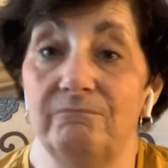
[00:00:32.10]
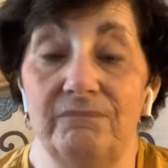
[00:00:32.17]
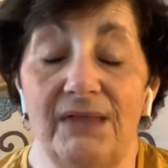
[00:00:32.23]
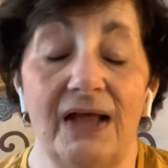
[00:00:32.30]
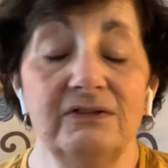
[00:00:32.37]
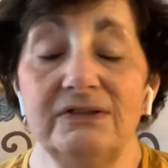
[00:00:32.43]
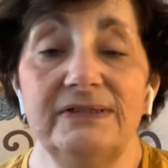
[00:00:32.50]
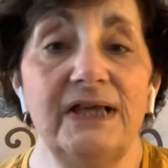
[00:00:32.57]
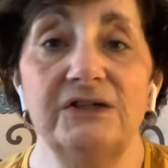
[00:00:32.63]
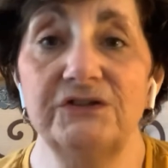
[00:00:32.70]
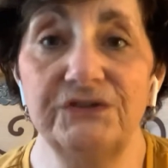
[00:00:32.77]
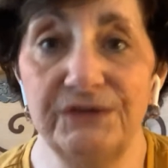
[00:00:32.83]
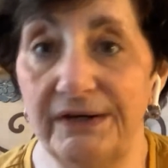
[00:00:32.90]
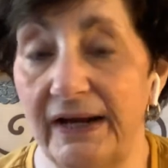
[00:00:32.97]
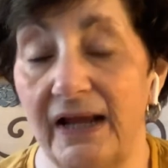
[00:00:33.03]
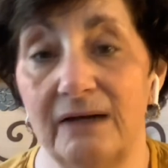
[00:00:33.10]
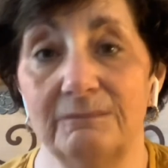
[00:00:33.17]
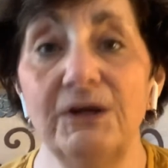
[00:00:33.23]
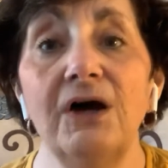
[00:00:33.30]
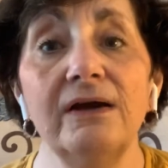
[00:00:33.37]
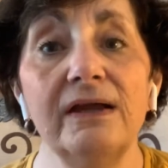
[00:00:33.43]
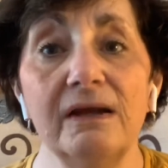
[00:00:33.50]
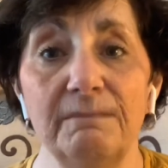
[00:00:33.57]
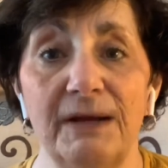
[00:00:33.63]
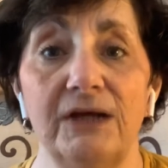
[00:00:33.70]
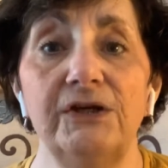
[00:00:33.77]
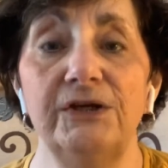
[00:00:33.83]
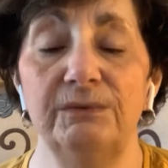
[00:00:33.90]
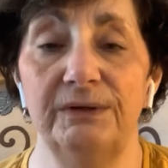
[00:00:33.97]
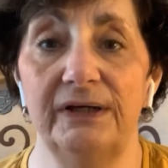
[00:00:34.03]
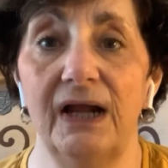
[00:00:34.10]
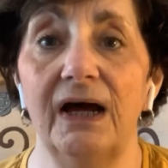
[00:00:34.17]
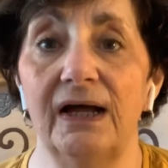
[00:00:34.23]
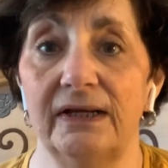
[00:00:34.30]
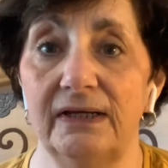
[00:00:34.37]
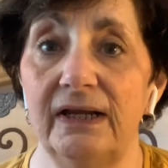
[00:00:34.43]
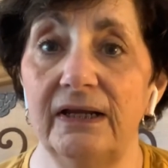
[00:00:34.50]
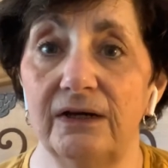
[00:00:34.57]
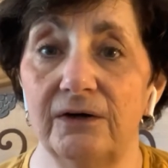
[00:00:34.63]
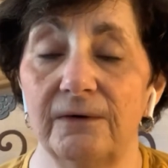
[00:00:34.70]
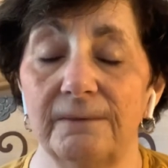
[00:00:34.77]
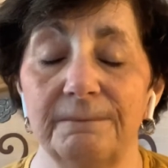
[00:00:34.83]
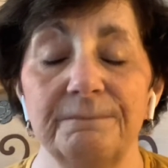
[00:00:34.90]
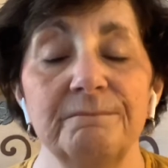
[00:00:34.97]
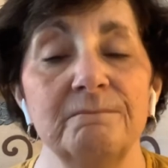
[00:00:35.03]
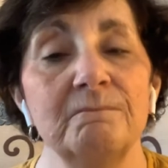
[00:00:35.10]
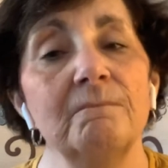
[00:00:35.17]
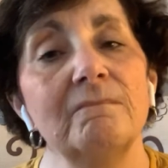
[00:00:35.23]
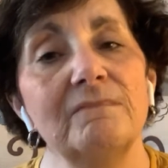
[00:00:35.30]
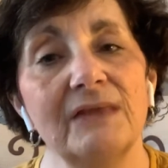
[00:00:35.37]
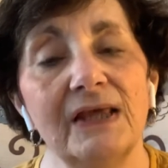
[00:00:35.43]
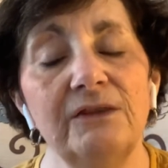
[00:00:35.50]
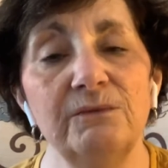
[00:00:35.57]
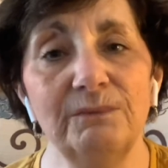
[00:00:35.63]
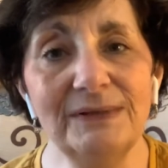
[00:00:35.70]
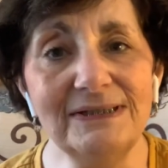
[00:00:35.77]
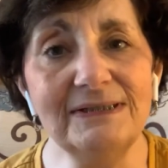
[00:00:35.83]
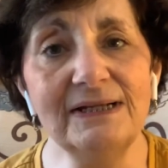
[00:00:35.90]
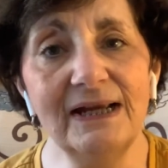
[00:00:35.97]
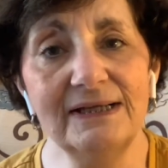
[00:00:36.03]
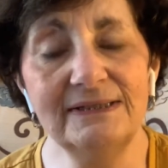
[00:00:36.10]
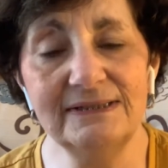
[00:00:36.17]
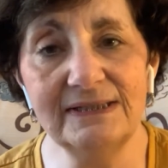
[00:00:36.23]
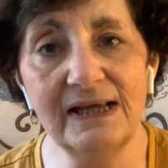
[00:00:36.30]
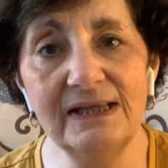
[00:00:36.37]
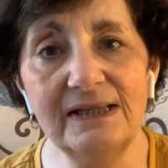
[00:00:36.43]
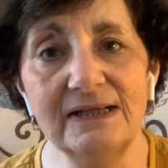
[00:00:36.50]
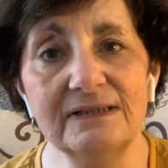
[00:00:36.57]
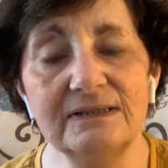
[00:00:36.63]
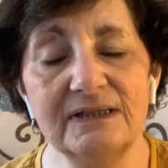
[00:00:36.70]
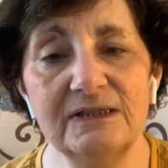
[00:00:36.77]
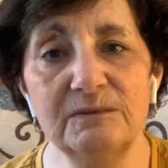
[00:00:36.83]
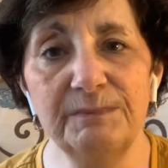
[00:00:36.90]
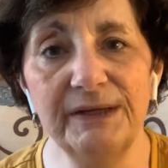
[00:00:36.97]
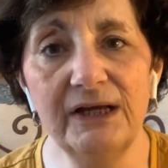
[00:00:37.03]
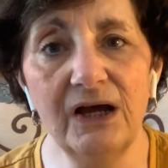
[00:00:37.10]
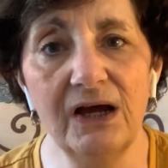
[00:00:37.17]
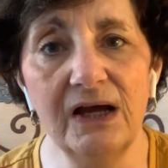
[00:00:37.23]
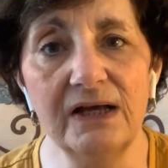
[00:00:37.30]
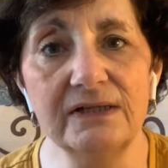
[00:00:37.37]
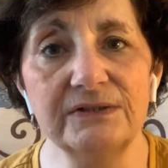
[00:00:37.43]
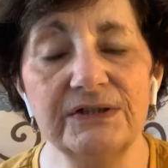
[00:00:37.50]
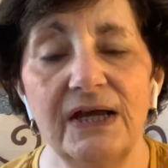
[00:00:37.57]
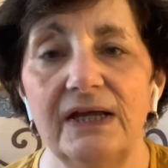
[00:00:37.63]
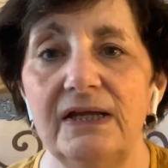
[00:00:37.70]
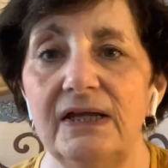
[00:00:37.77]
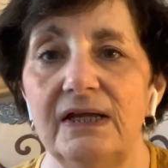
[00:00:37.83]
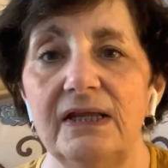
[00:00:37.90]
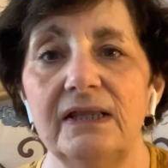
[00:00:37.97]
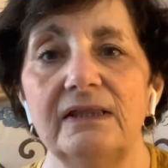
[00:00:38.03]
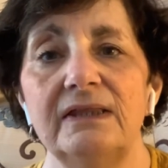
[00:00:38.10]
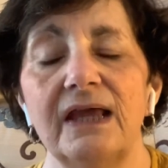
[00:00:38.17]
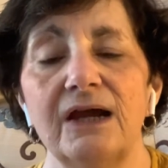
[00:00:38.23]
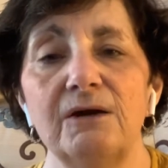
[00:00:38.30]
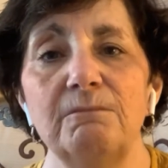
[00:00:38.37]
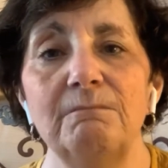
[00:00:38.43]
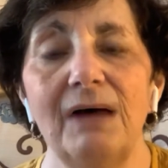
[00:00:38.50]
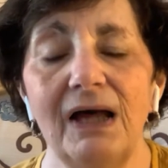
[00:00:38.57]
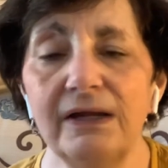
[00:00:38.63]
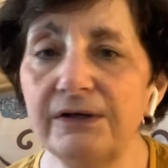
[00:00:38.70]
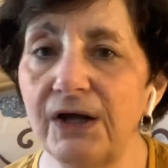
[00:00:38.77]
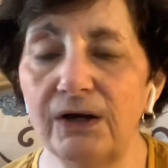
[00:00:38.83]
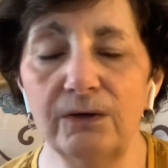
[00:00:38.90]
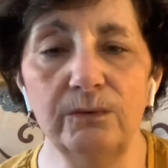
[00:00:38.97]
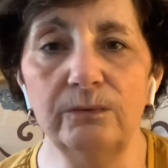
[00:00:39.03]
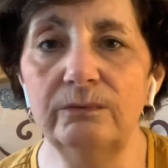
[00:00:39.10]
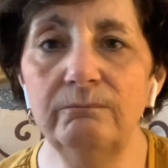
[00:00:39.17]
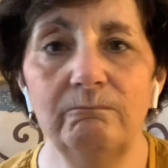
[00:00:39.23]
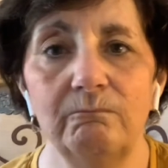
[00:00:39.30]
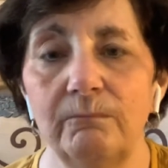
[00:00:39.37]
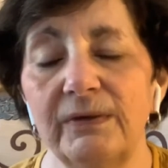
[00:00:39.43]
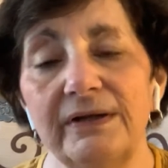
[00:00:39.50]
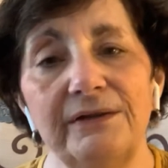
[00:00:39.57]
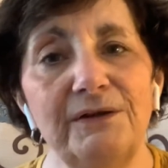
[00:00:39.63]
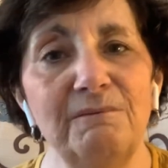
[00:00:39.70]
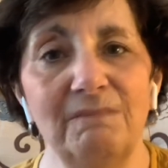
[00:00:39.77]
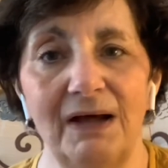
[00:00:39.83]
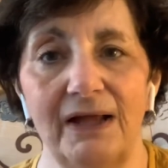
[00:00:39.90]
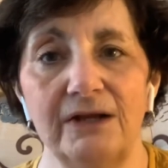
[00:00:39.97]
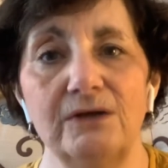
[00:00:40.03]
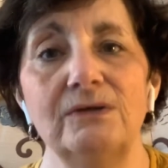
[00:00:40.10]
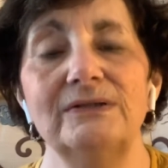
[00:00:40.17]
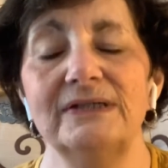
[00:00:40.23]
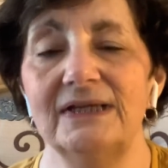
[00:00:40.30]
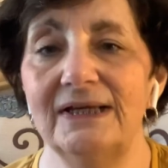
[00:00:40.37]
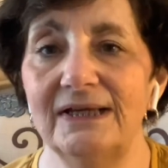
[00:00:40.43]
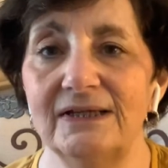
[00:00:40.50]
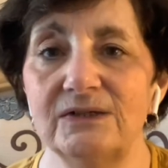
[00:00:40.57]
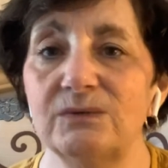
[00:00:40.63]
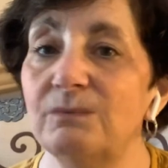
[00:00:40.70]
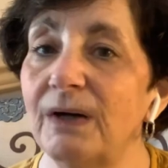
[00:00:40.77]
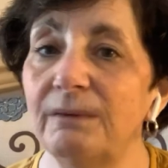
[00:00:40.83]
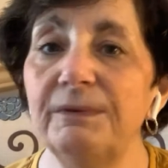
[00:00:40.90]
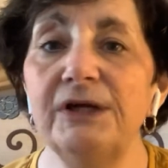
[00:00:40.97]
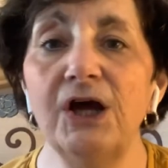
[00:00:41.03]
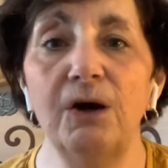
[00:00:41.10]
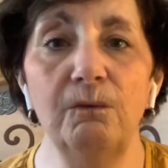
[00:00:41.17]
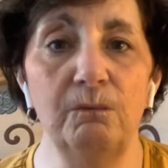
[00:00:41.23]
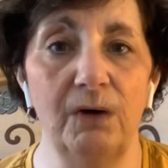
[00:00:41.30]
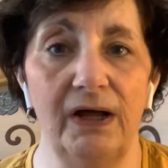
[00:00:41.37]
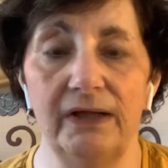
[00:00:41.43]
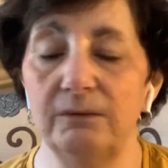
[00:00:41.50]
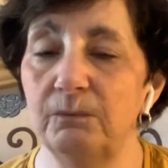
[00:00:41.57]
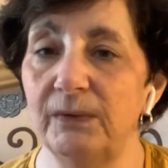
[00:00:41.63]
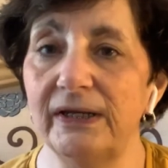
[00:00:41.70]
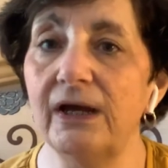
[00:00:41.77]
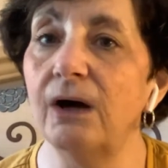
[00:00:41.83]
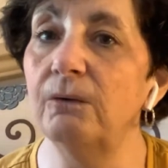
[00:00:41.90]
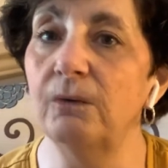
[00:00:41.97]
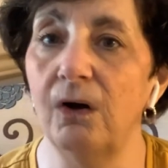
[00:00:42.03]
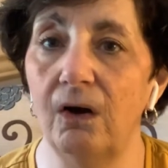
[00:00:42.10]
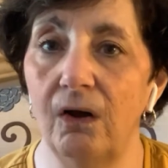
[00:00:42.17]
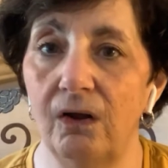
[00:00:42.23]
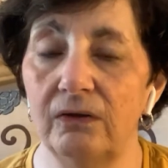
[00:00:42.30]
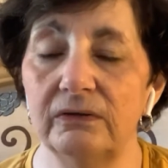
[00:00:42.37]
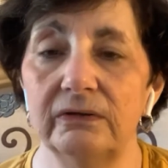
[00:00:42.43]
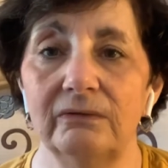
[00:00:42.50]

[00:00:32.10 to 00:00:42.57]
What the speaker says: I'll just say it straight out. I'm talking about QAnon here. And the reason I say this is because their motto, one of their mottos is where we go one, we go all,